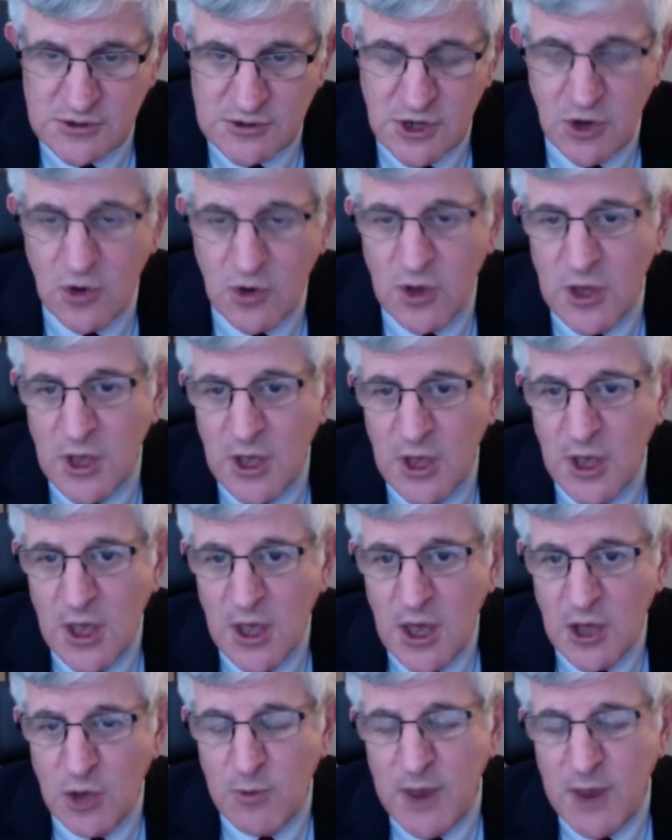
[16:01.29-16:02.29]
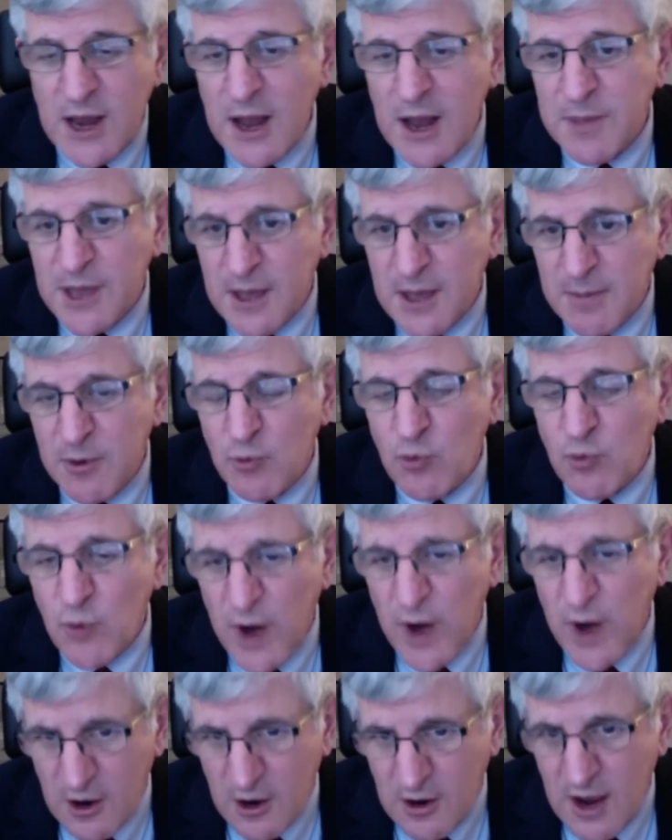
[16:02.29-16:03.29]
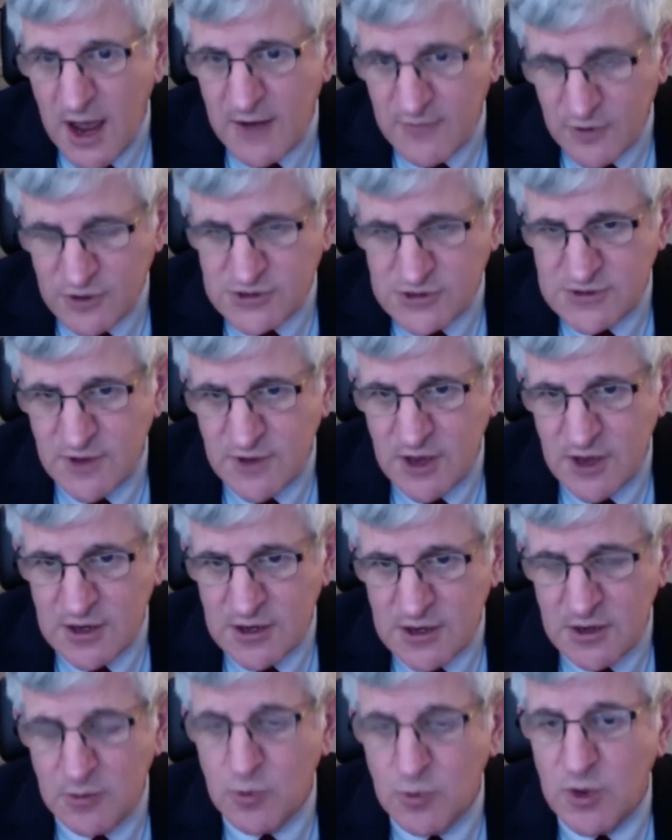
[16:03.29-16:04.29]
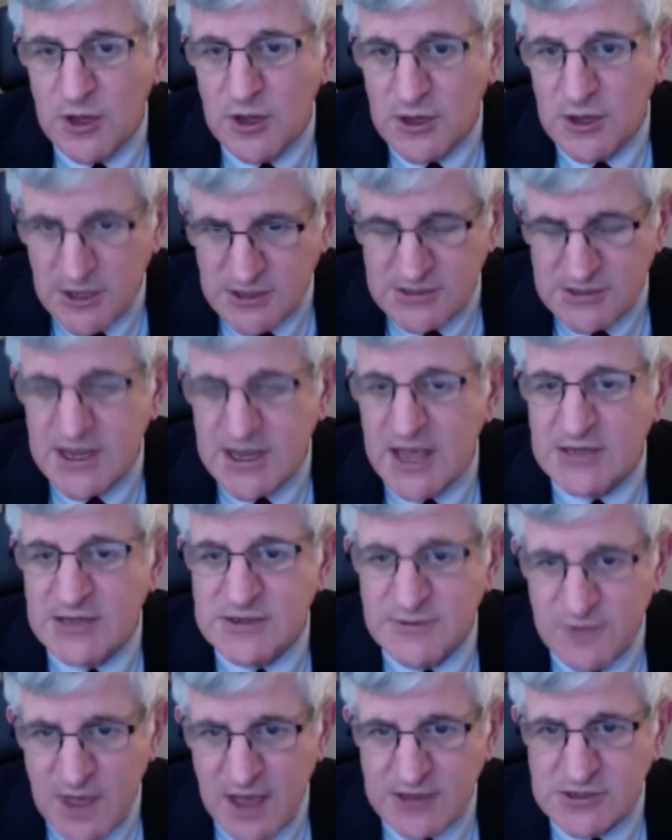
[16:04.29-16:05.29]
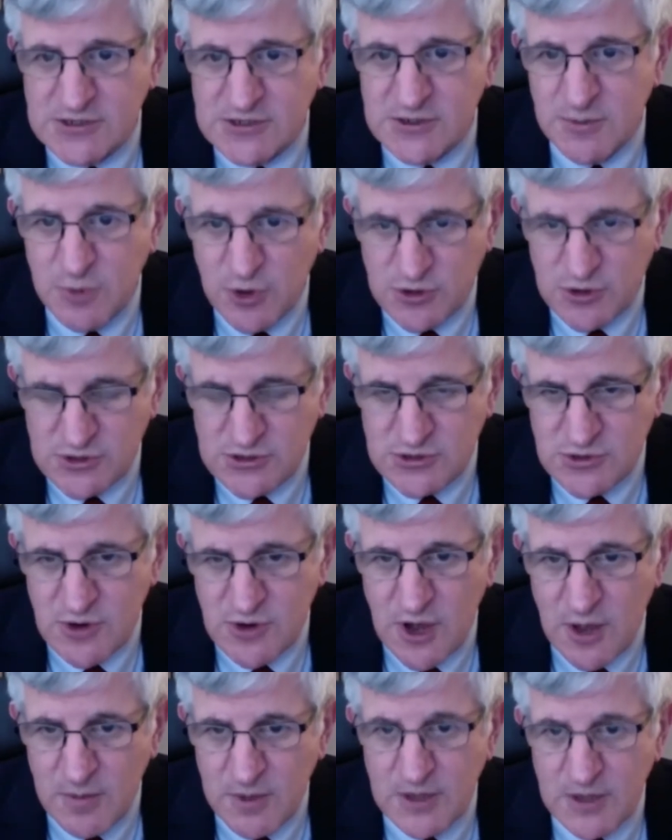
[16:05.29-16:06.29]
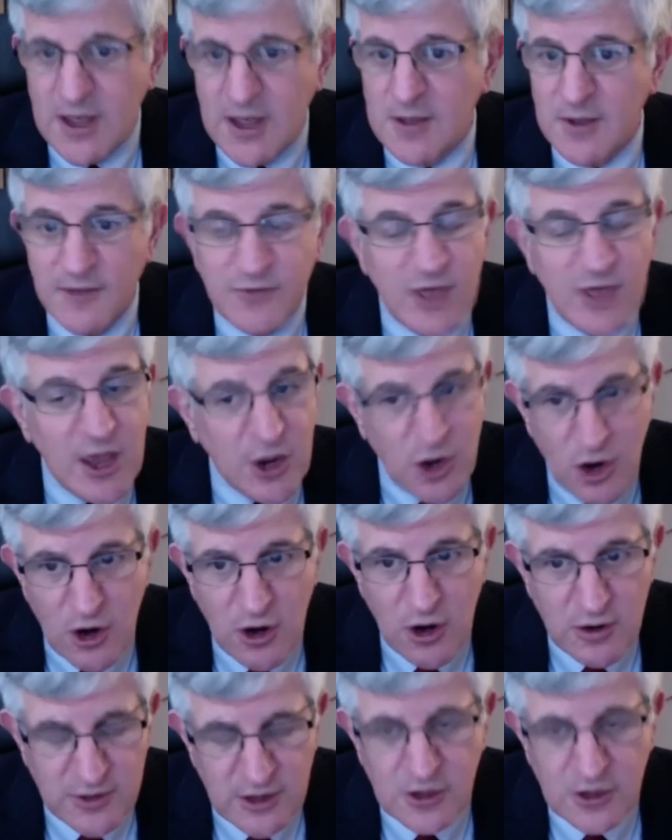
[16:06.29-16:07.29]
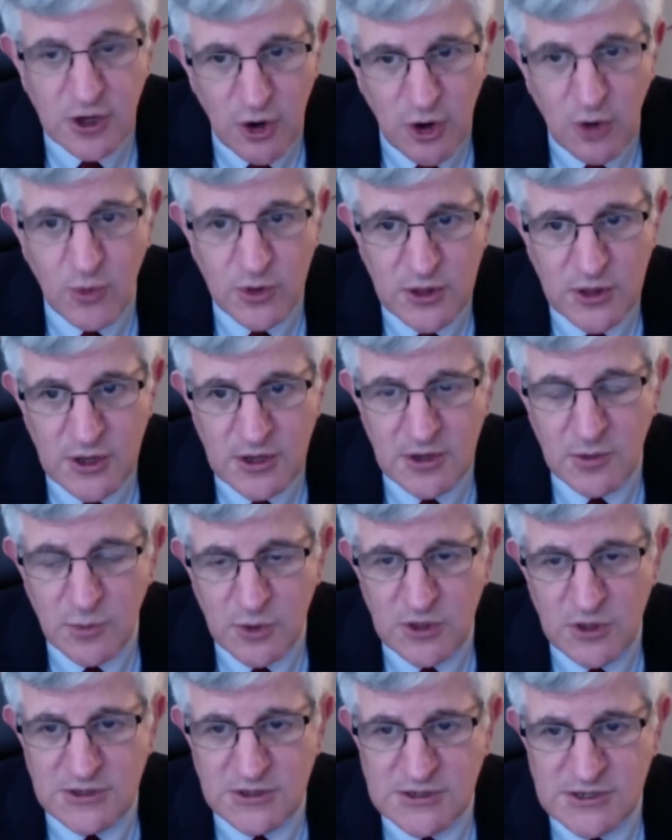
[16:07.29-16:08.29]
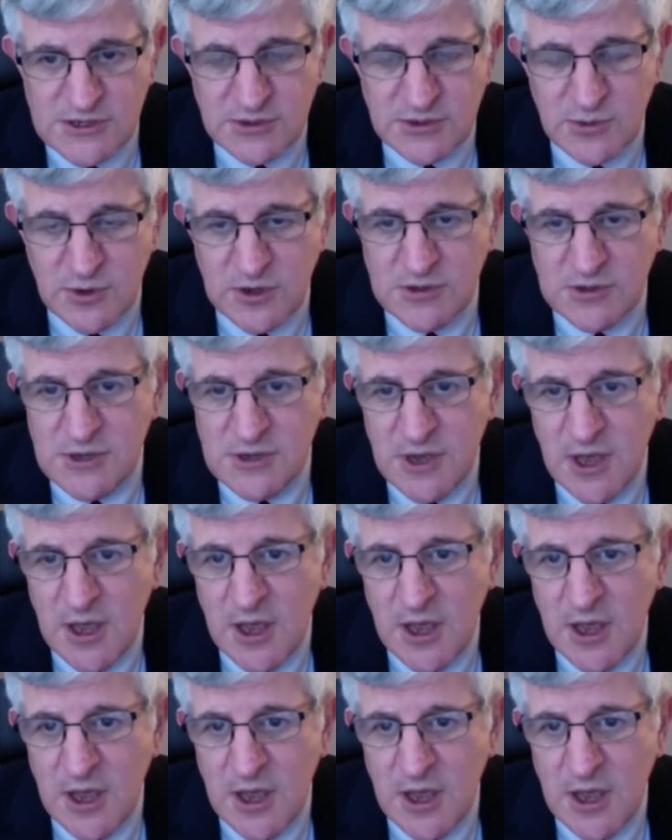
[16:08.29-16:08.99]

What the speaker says: So you may not pick up a rare adverse event in these tens of thousands of persons trial, but if they occur, they'll occur within 6 weeks.